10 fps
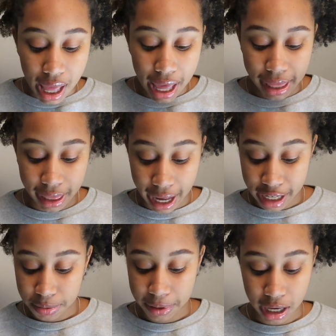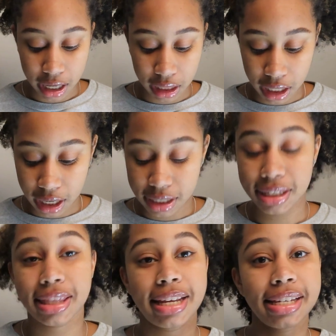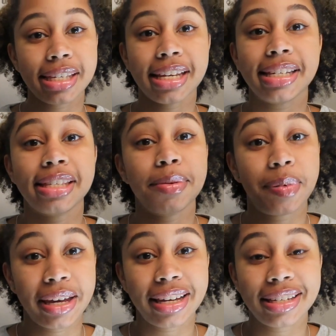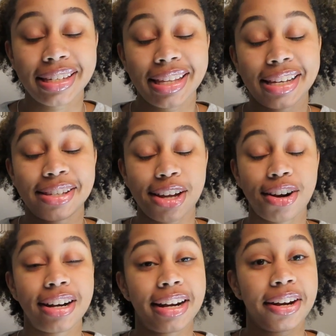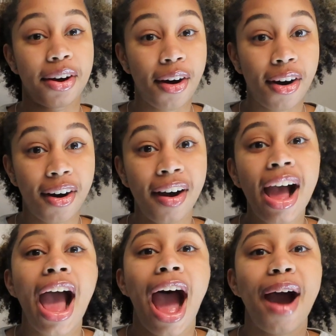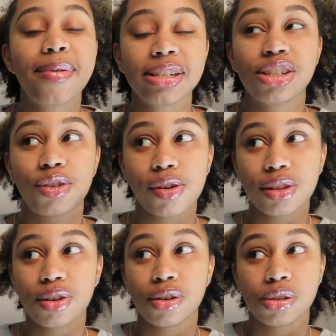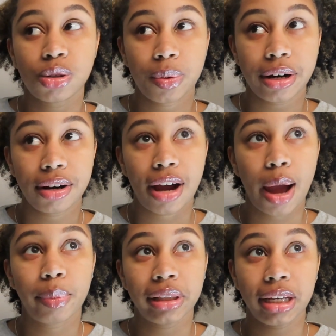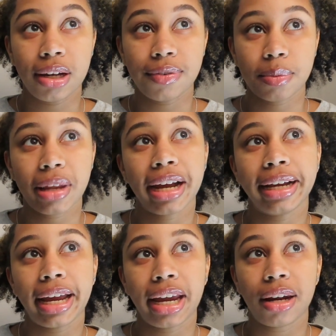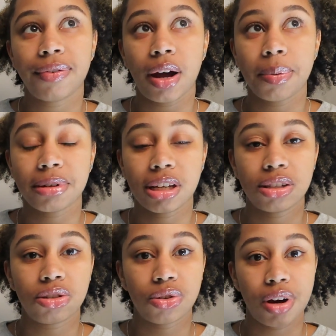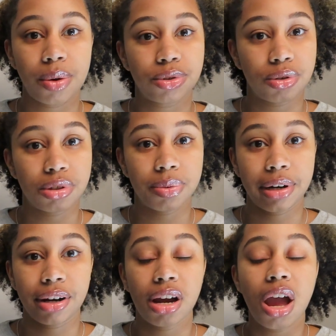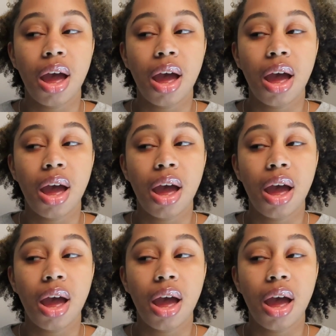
And last but not least, this is the piece that started it all. I was scrolling on Twitter, I believe. I'm like 85% sure I was on Twitter.